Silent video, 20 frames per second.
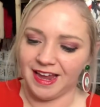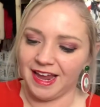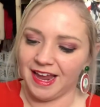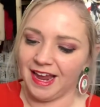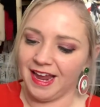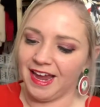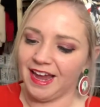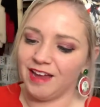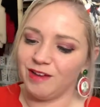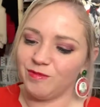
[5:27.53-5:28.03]

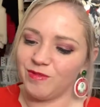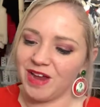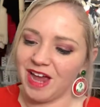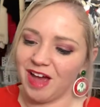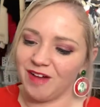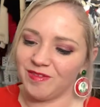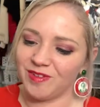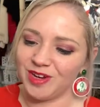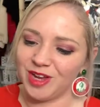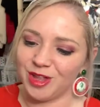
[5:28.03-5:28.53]
And we
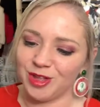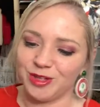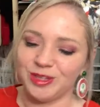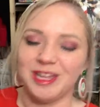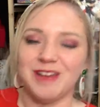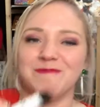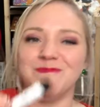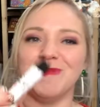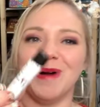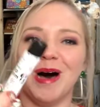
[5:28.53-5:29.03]
have another
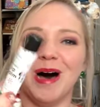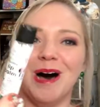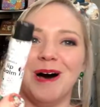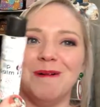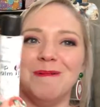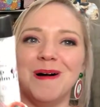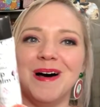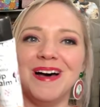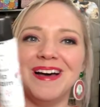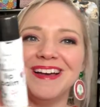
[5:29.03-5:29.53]
lip balm.